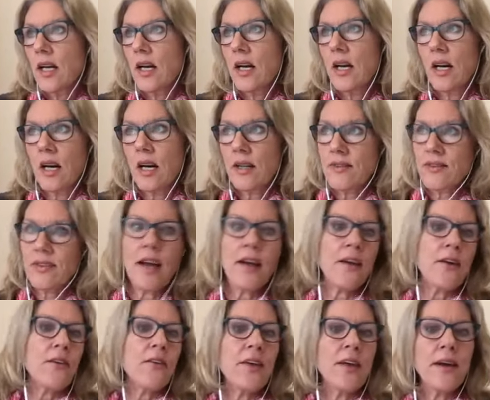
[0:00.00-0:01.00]

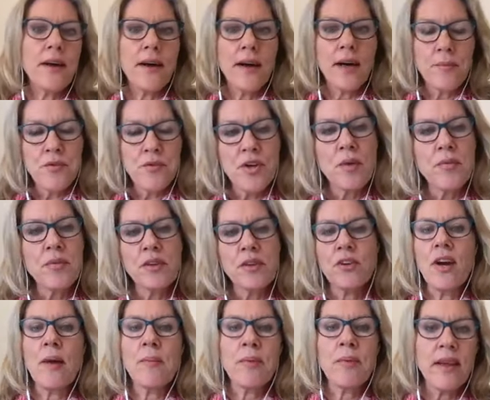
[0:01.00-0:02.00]
diarrhea, abdominal
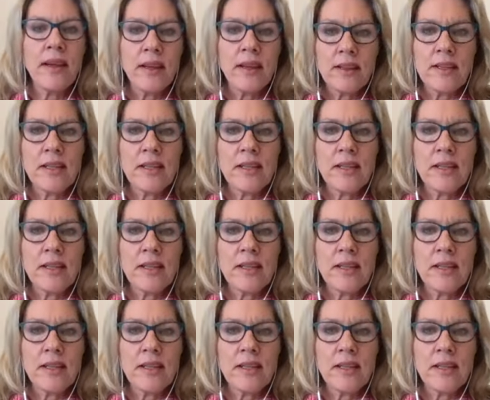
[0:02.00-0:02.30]
cramping.